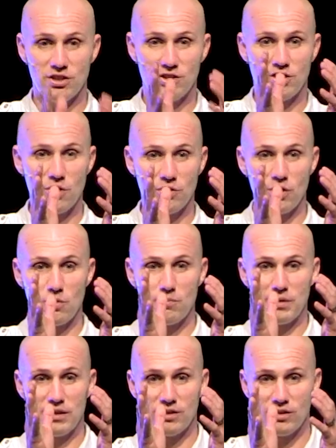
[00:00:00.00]
there, there would
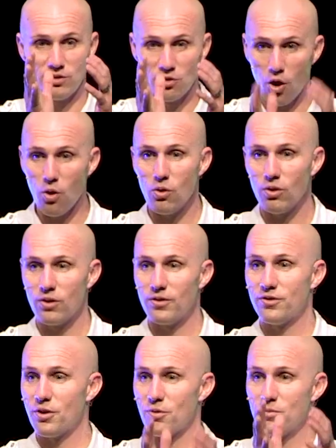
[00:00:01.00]
be no
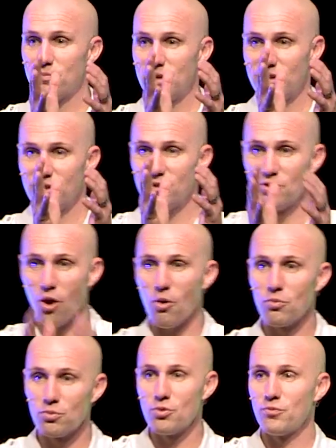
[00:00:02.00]
there would be no
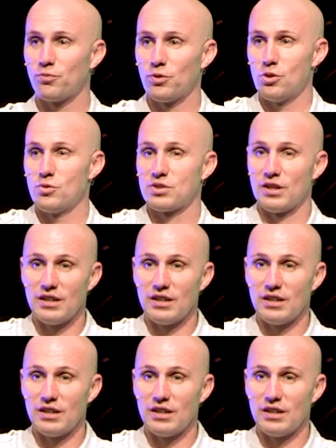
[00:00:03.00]
room for you to